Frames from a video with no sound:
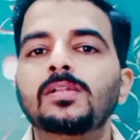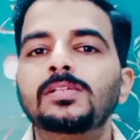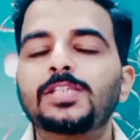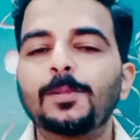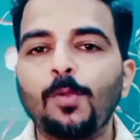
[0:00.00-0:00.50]

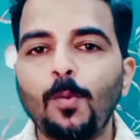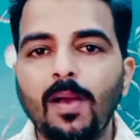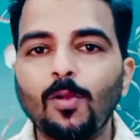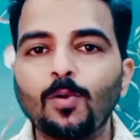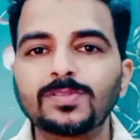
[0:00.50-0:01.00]

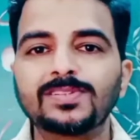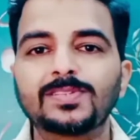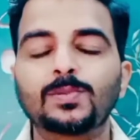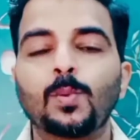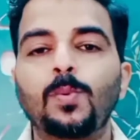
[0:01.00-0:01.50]
diploma
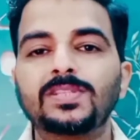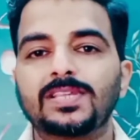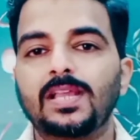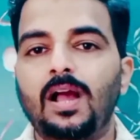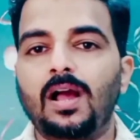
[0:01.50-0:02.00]
courses
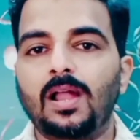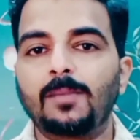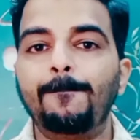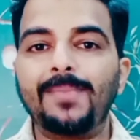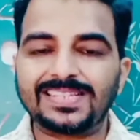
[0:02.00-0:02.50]
which
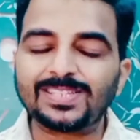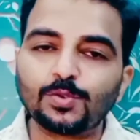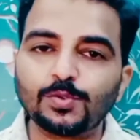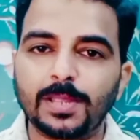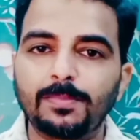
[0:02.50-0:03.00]
are best
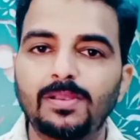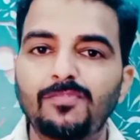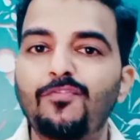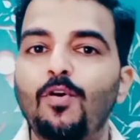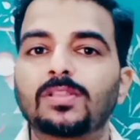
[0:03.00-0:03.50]

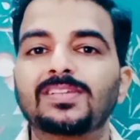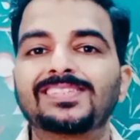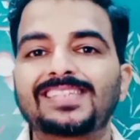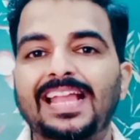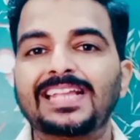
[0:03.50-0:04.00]
suitable for the
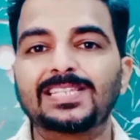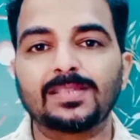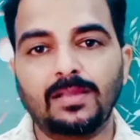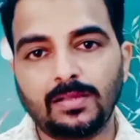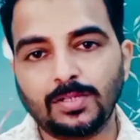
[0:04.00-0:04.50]

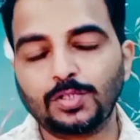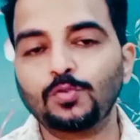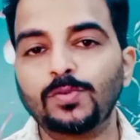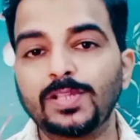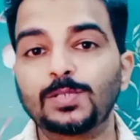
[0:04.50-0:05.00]
science
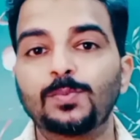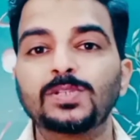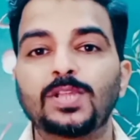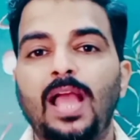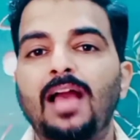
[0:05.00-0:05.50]
students
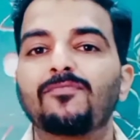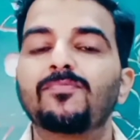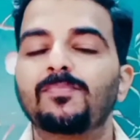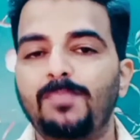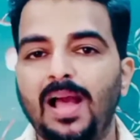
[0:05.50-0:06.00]
which have
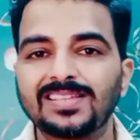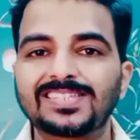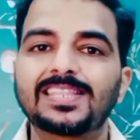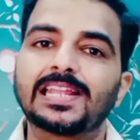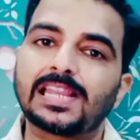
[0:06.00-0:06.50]

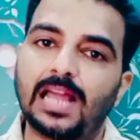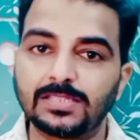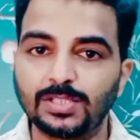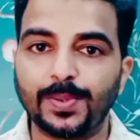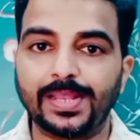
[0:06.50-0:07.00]
passed their
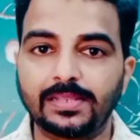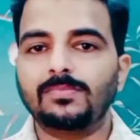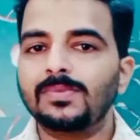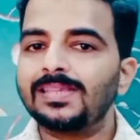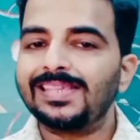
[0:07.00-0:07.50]
class 12.
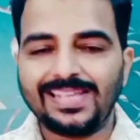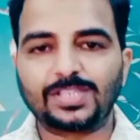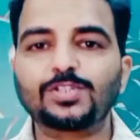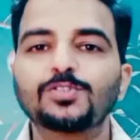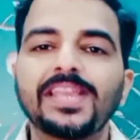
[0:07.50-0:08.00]

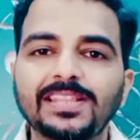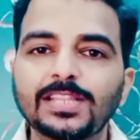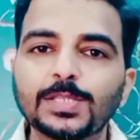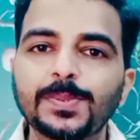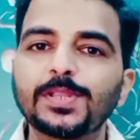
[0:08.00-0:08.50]
Yes, today
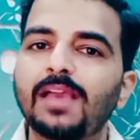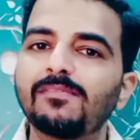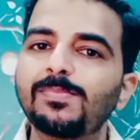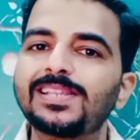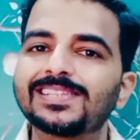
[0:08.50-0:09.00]
in this video
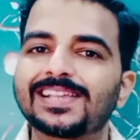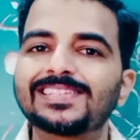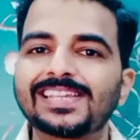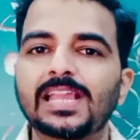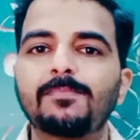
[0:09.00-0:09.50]
I will be
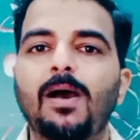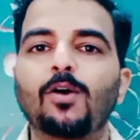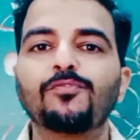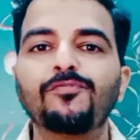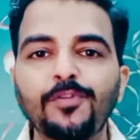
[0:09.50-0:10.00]
discussing
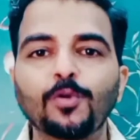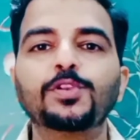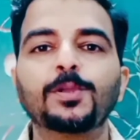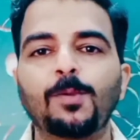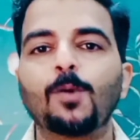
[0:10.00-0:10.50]
about
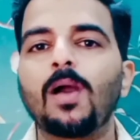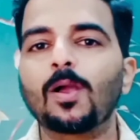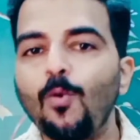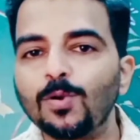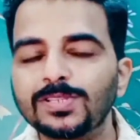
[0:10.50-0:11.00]
few
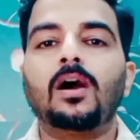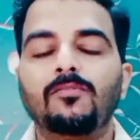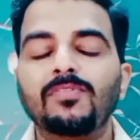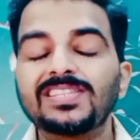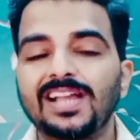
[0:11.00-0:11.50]
diploma
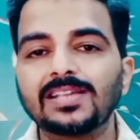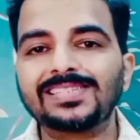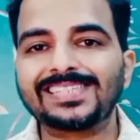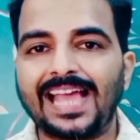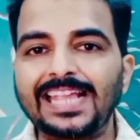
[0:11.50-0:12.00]
courses which
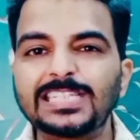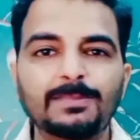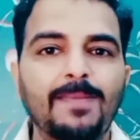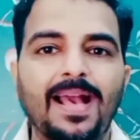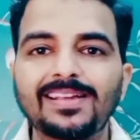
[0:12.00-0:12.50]
a
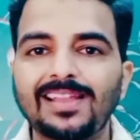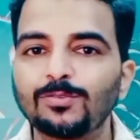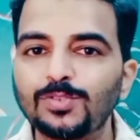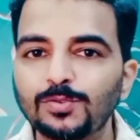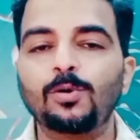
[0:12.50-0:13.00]
science
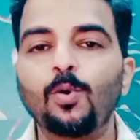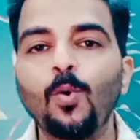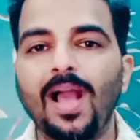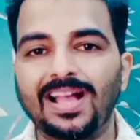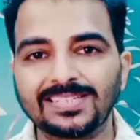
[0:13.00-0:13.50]
background
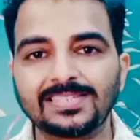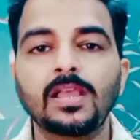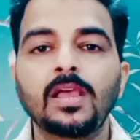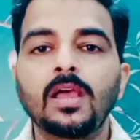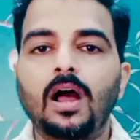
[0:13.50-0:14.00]
student who has
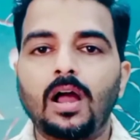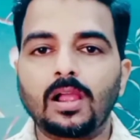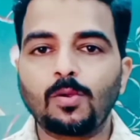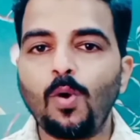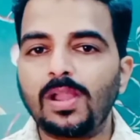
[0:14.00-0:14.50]

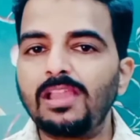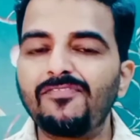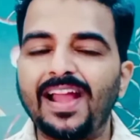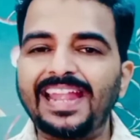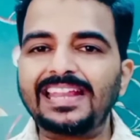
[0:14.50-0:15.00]

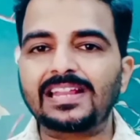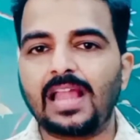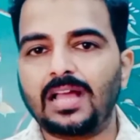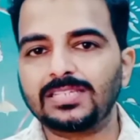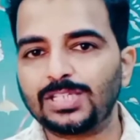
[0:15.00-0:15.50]
qualified
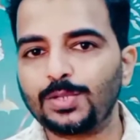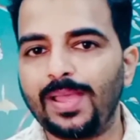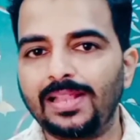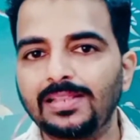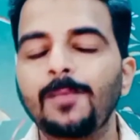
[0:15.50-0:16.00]
class
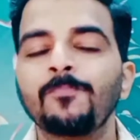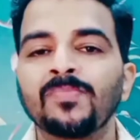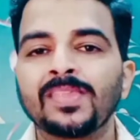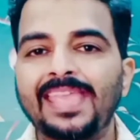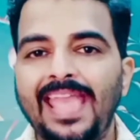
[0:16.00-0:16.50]

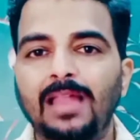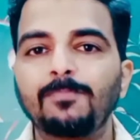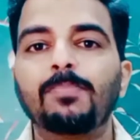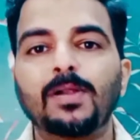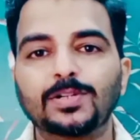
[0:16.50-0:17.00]
12
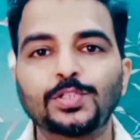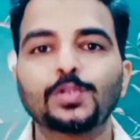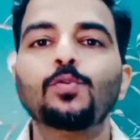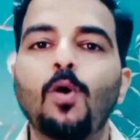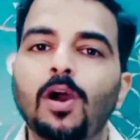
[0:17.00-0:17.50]
can
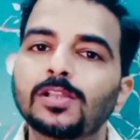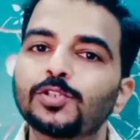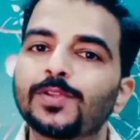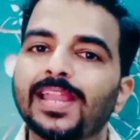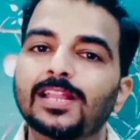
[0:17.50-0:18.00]
pursue
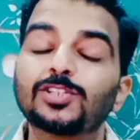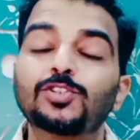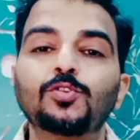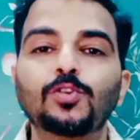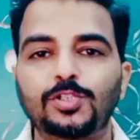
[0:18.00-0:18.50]
on to get a
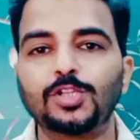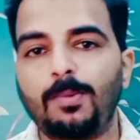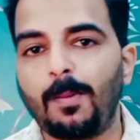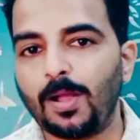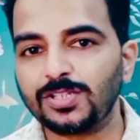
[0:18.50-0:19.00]
good
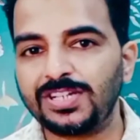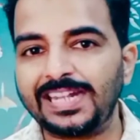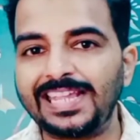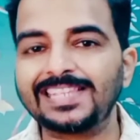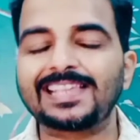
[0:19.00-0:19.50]
job
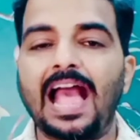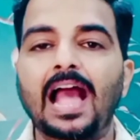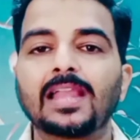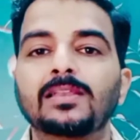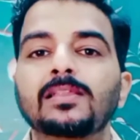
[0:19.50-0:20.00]
opportunities
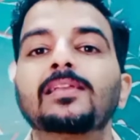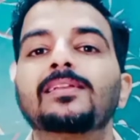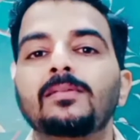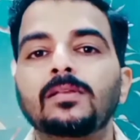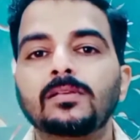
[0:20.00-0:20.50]
and
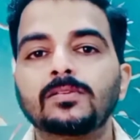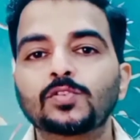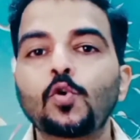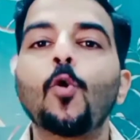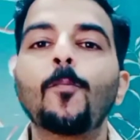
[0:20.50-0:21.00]

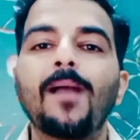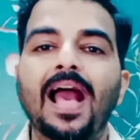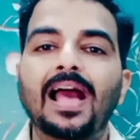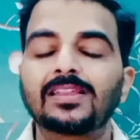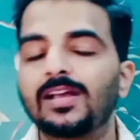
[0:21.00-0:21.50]
scope
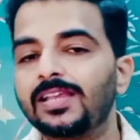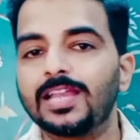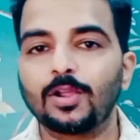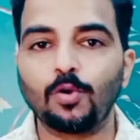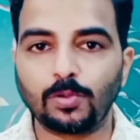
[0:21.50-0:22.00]
and
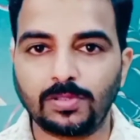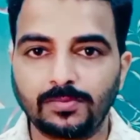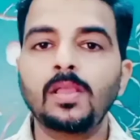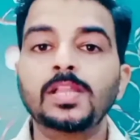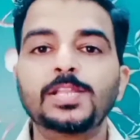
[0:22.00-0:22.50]
career growth.
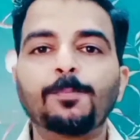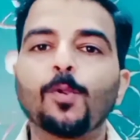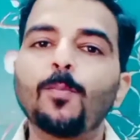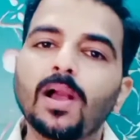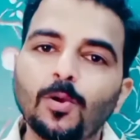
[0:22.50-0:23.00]

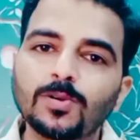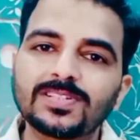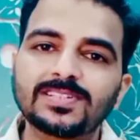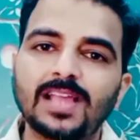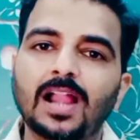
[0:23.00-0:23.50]
Diploma
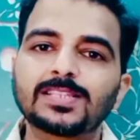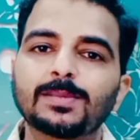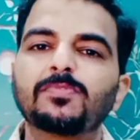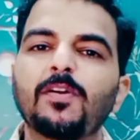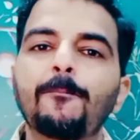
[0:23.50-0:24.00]
courses are
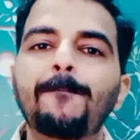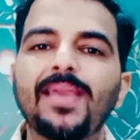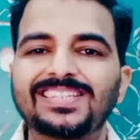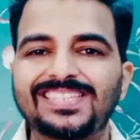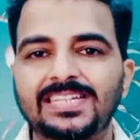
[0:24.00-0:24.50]
some of the
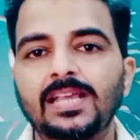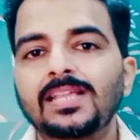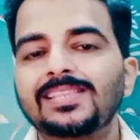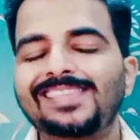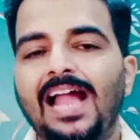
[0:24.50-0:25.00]
best
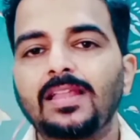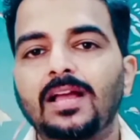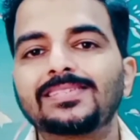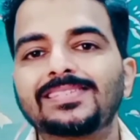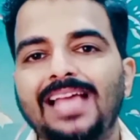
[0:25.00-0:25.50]
that
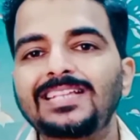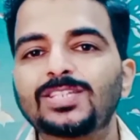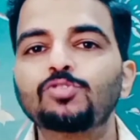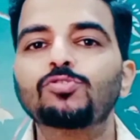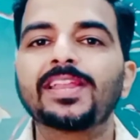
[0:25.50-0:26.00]
a
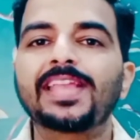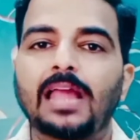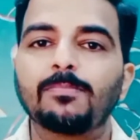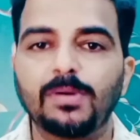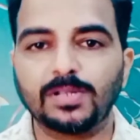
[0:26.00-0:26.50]
science student
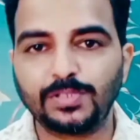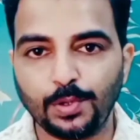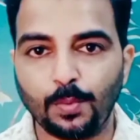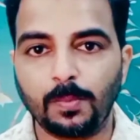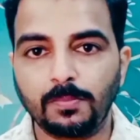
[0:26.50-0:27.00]
can
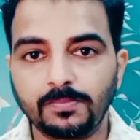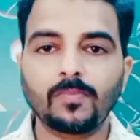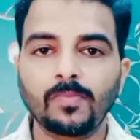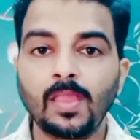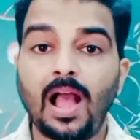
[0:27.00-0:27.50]
pursue
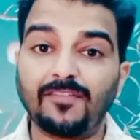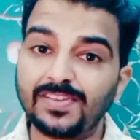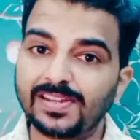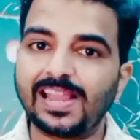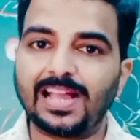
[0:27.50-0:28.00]

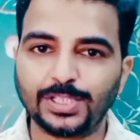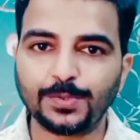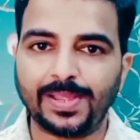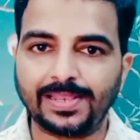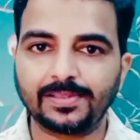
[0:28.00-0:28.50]
after class
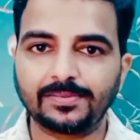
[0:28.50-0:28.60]
12